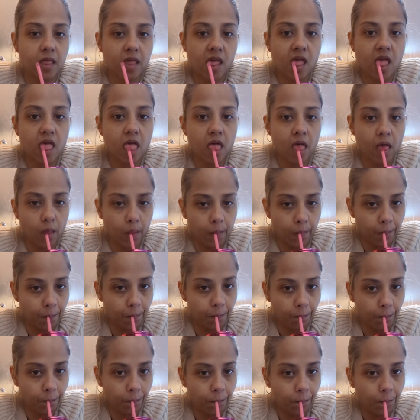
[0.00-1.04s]

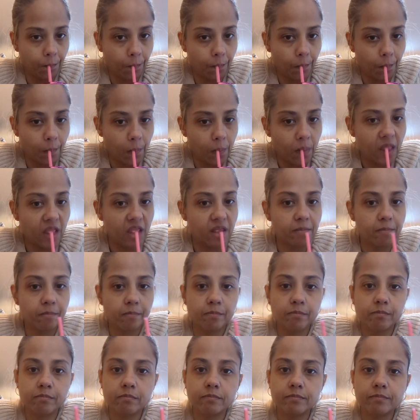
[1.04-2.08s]

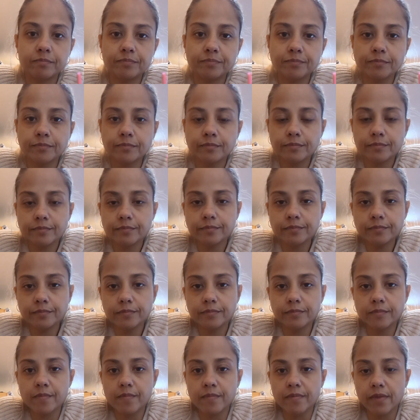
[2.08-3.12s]

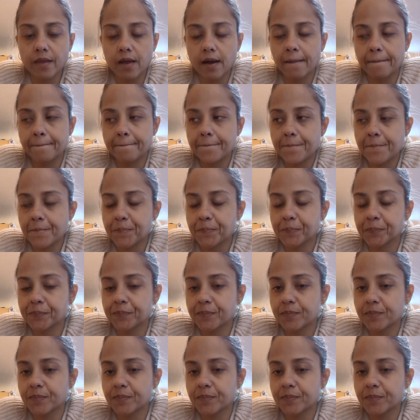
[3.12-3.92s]
Nothing is said.